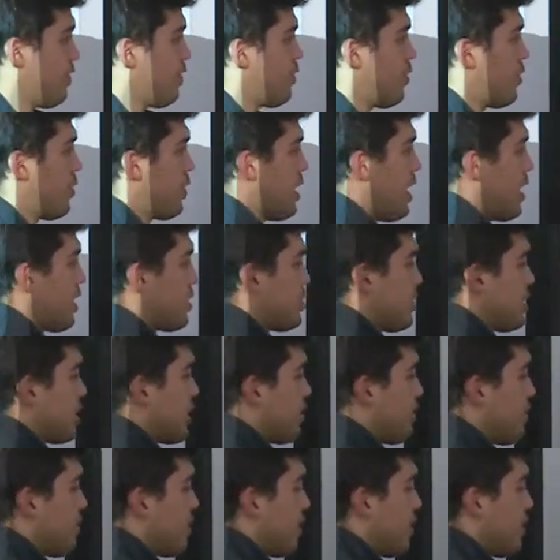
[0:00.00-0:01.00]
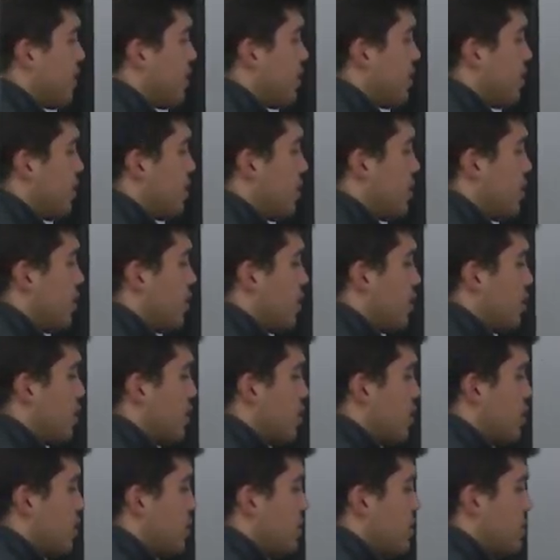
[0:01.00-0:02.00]
you're actually given a
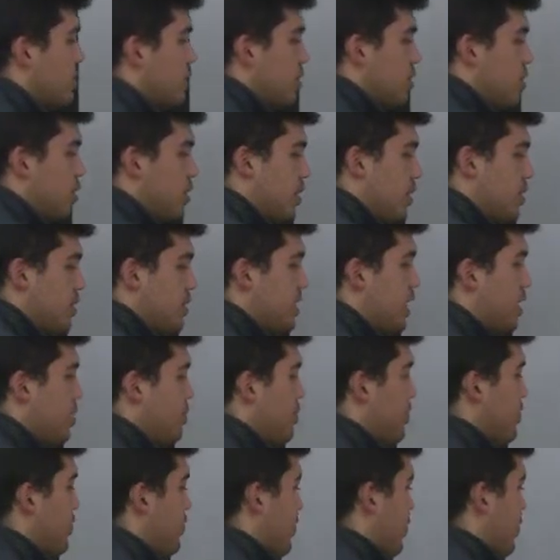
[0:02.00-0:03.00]
type for a